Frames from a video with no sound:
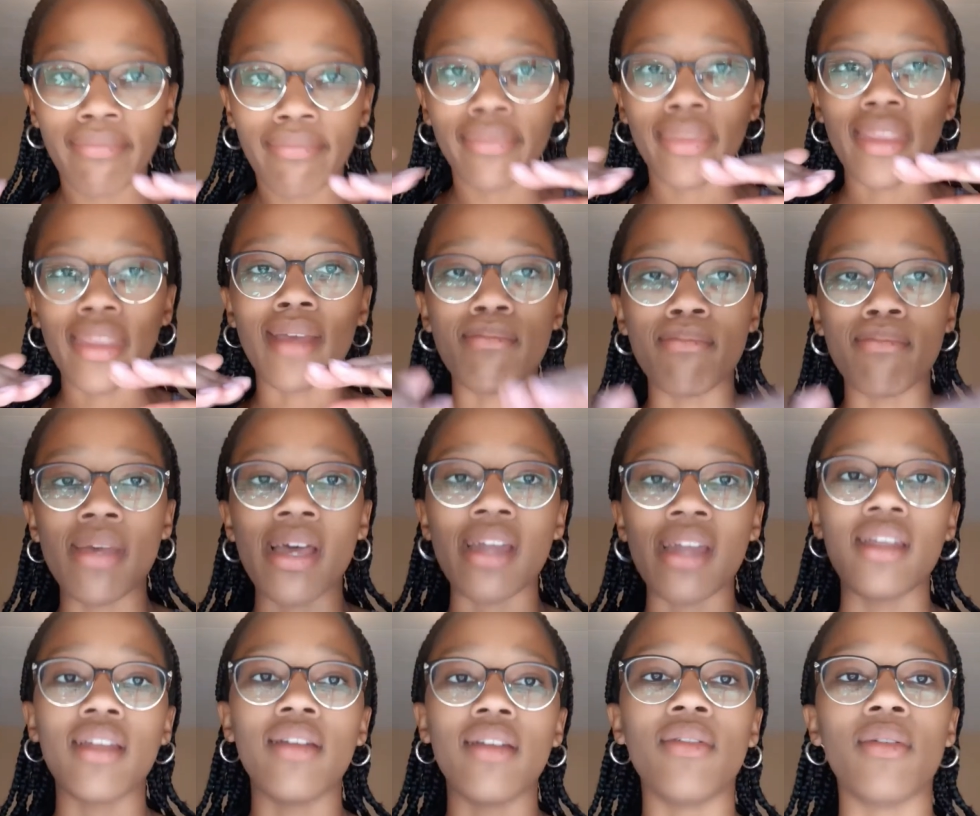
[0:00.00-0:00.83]

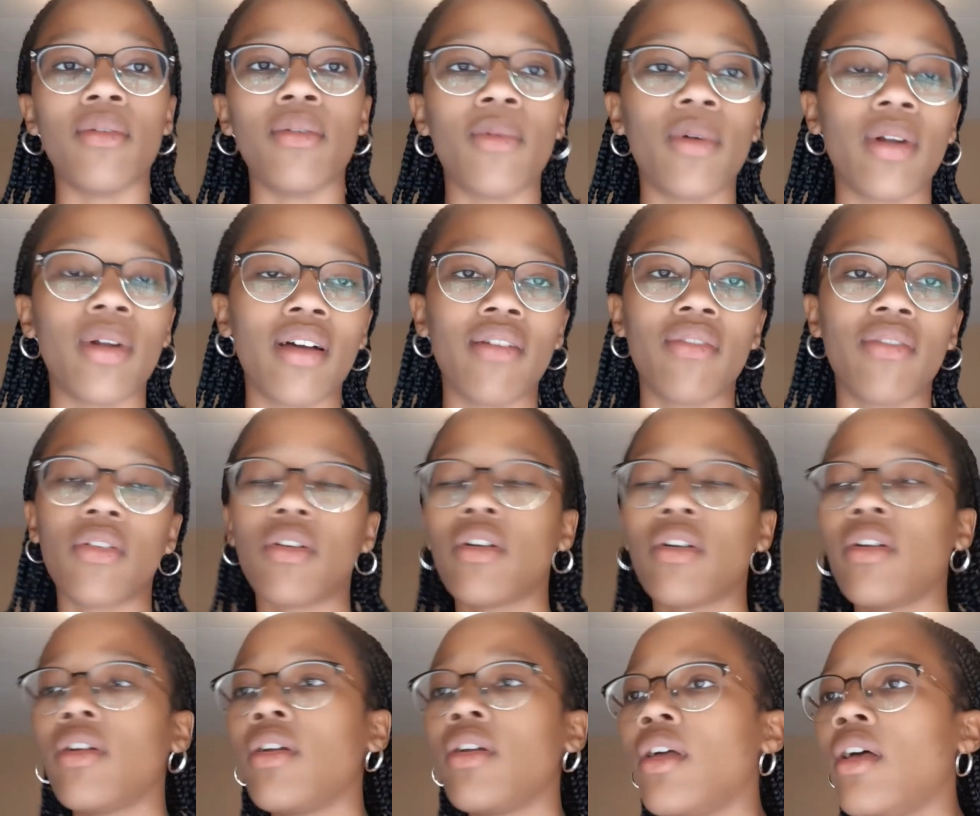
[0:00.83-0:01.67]
embedded or
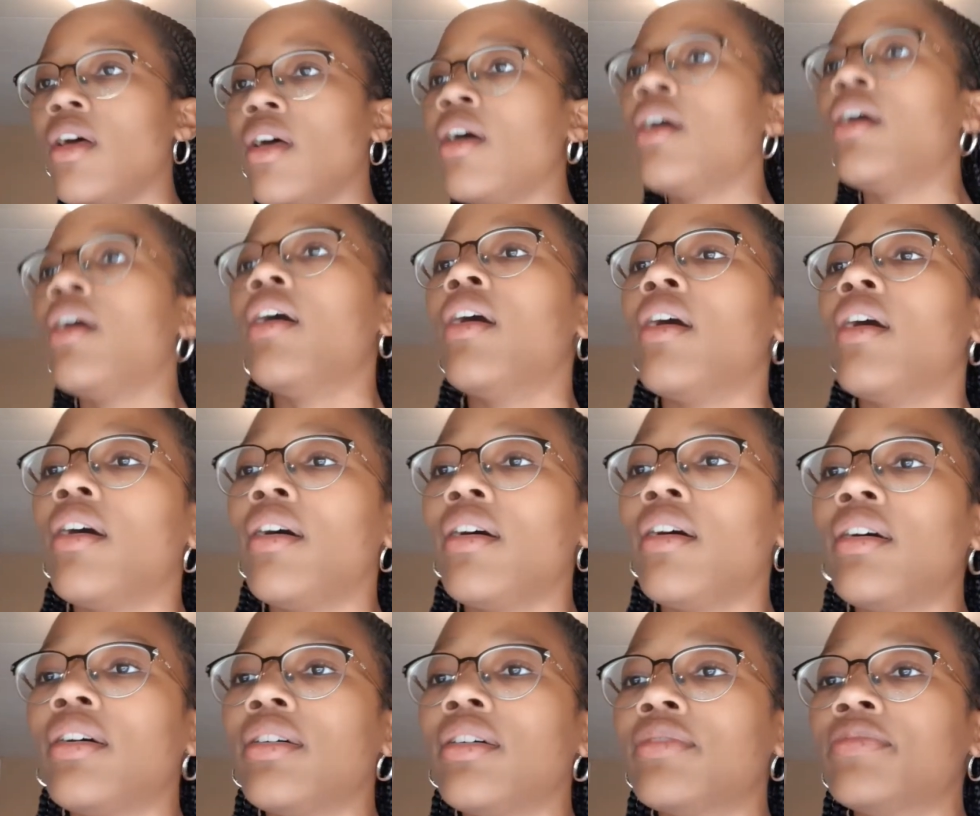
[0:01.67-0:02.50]
whatever.
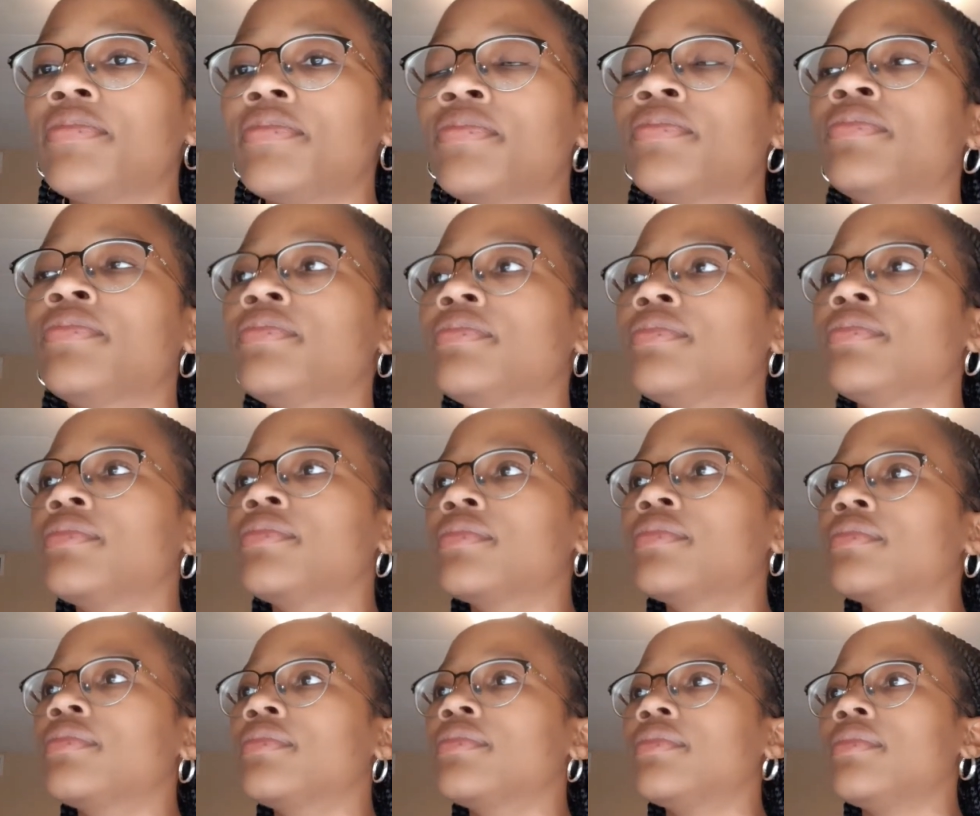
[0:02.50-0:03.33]
Still
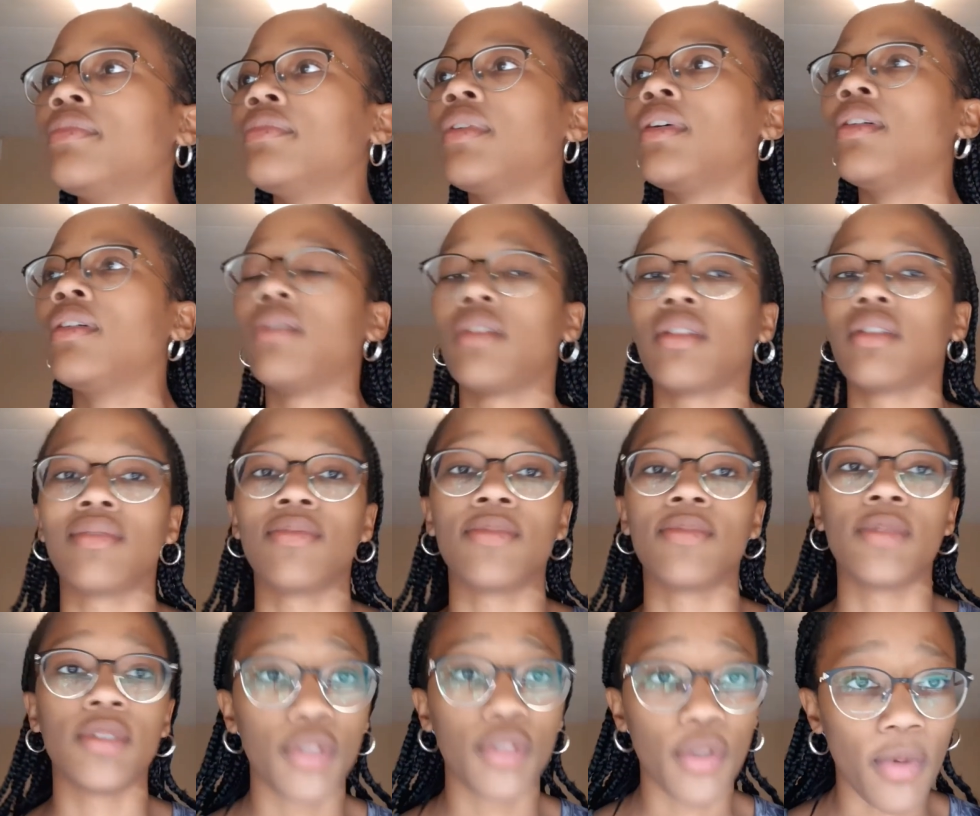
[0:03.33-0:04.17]

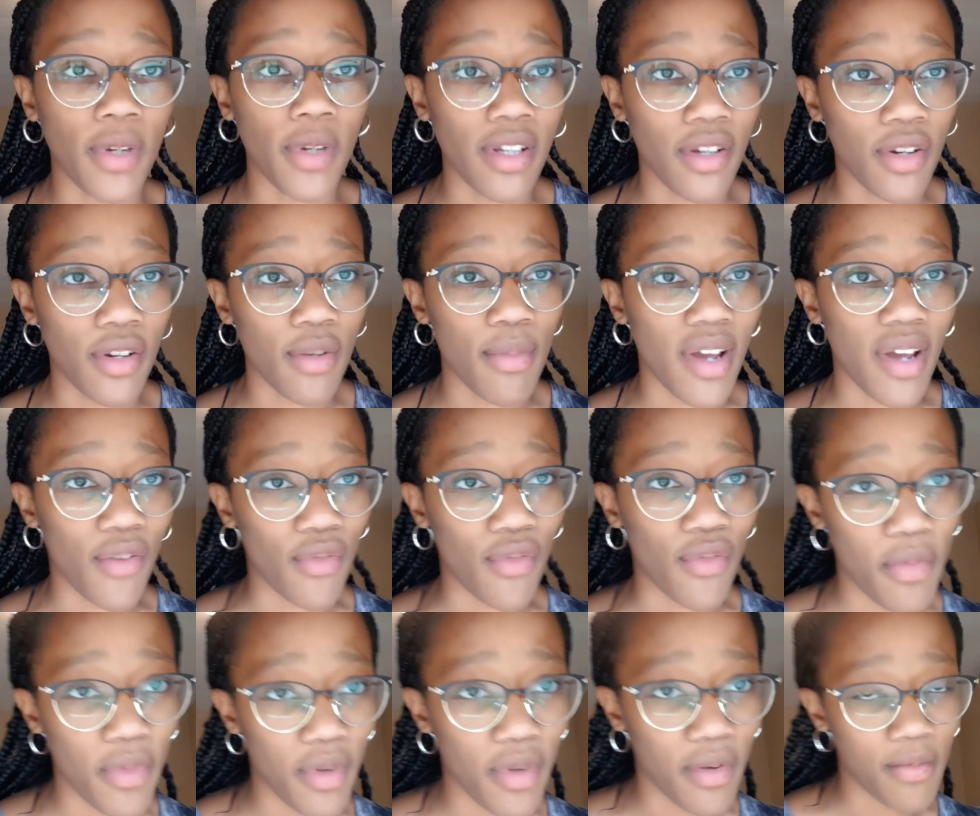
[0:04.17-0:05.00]
waiting to hear back
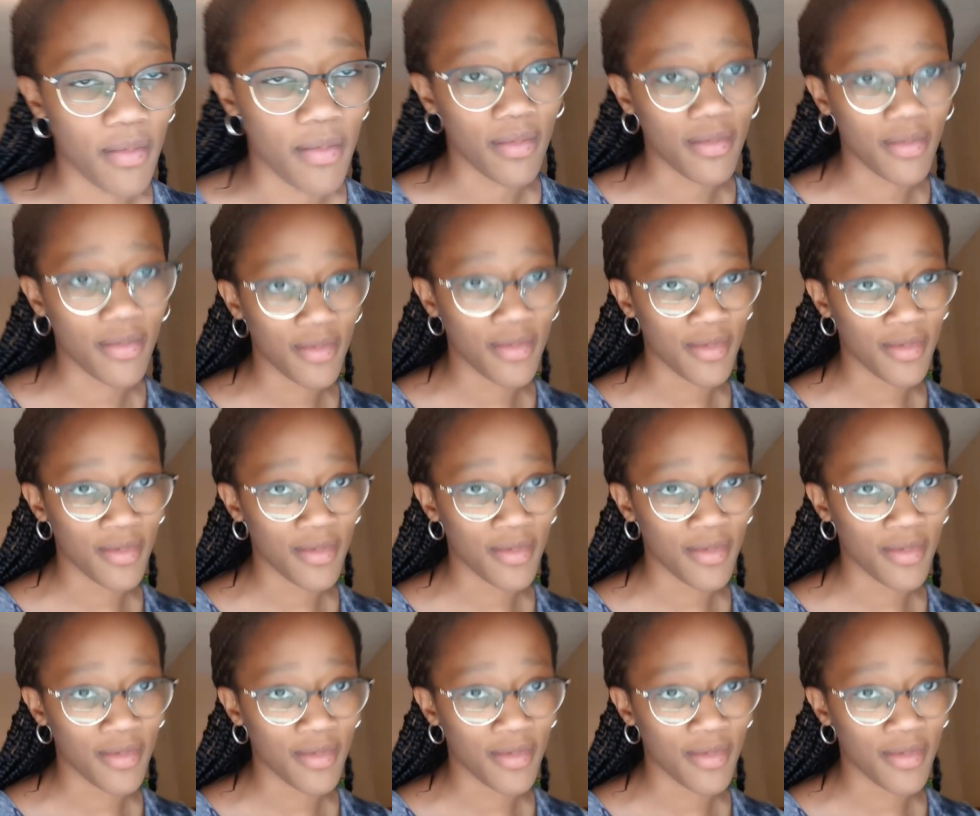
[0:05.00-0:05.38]
from them.